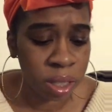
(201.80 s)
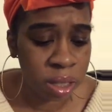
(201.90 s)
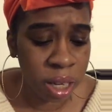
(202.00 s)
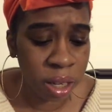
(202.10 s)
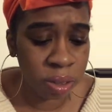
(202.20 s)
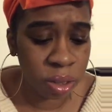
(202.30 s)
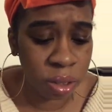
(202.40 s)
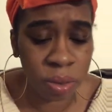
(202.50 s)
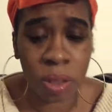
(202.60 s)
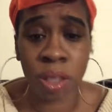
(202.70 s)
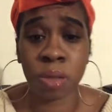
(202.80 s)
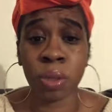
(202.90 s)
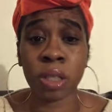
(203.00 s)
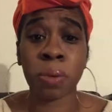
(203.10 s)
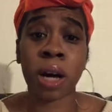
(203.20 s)
Now, in terms of this
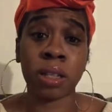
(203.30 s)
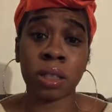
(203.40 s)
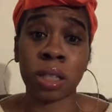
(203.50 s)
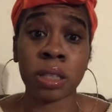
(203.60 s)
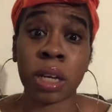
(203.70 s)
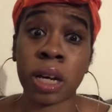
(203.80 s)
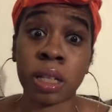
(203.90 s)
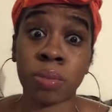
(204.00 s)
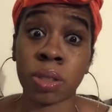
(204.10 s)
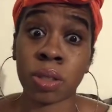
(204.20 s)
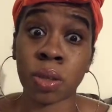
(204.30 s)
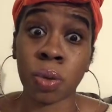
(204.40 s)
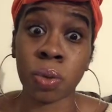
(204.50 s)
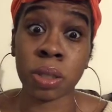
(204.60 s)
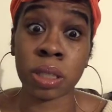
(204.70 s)
week's politics, I am
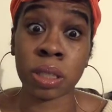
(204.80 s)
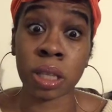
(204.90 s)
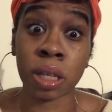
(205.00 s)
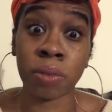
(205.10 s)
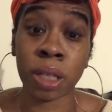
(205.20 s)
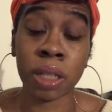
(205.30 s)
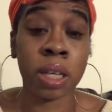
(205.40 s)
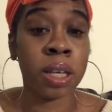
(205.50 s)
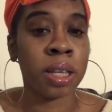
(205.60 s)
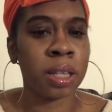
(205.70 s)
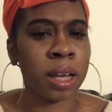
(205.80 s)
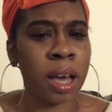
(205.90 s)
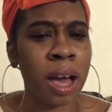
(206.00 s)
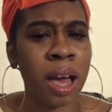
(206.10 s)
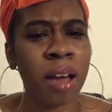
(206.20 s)
so sick of it. Like,
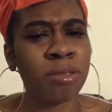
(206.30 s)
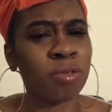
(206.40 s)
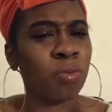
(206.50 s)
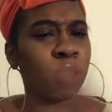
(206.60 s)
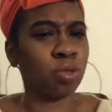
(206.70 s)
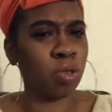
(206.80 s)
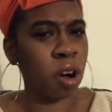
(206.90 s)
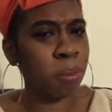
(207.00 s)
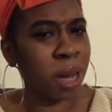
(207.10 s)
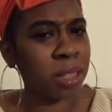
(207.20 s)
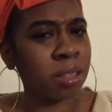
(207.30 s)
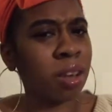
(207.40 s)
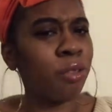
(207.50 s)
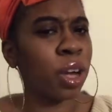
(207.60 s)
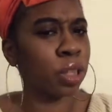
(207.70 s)
I have withdrawn
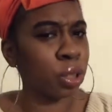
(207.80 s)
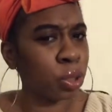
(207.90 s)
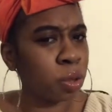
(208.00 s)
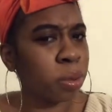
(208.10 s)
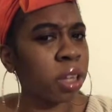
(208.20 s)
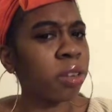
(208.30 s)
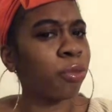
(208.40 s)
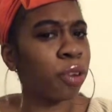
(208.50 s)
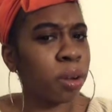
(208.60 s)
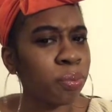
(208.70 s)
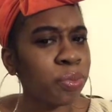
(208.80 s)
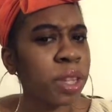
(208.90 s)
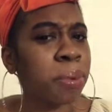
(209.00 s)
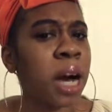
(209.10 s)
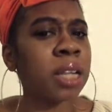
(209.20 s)
myself a little bit from
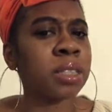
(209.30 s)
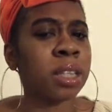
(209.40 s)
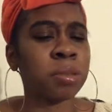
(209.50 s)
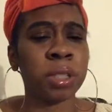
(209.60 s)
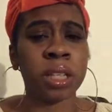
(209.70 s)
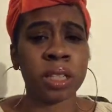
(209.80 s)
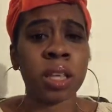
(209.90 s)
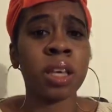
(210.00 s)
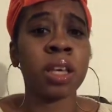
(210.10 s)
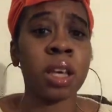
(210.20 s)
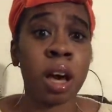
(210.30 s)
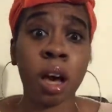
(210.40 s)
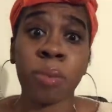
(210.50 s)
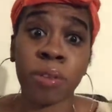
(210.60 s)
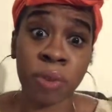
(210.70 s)
the politics because
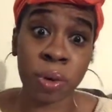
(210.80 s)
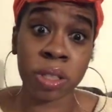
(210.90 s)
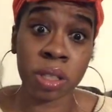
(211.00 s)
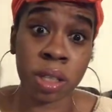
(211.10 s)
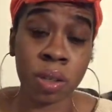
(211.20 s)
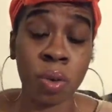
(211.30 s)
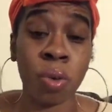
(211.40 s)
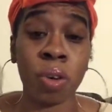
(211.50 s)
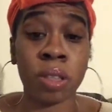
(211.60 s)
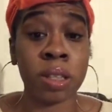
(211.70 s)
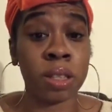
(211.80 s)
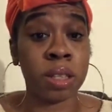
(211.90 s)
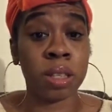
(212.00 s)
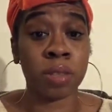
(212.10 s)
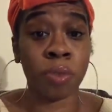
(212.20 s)
I've been focusing on
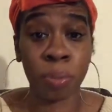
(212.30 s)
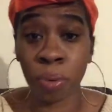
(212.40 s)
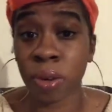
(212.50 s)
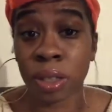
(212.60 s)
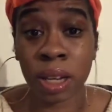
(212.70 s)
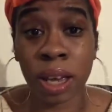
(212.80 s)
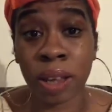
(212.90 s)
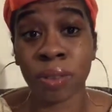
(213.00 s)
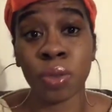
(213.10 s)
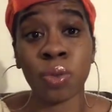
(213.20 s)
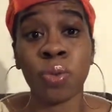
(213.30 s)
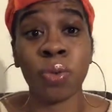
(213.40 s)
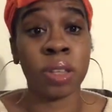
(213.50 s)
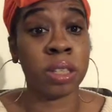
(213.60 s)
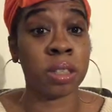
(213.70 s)
this report that I have to
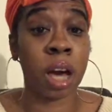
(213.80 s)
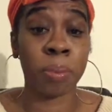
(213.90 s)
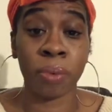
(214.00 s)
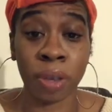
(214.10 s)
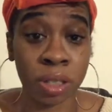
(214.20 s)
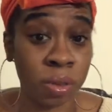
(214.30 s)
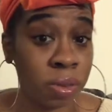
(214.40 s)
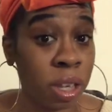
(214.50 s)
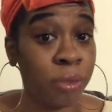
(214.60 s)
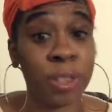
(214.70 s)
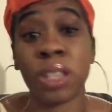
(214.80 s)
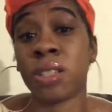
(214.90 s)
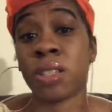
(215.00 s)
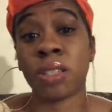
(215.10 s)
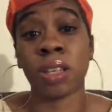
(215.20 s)
do, these operational
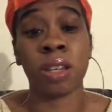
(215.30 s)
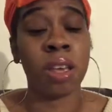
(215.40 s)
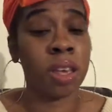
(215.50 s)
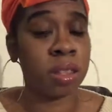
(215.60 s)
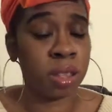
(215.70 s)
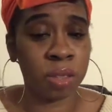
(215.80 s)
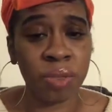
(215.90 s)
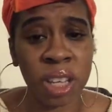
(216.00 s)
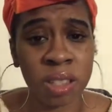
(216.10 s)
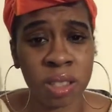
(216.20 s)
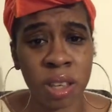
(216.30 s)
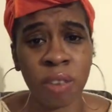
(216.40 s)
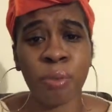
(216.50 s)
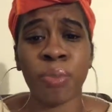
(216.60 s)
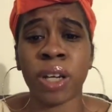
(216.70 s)
definitions and this written
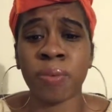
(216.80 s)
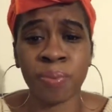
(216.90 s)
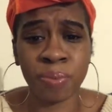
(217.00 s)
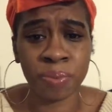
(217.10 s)
stuff. But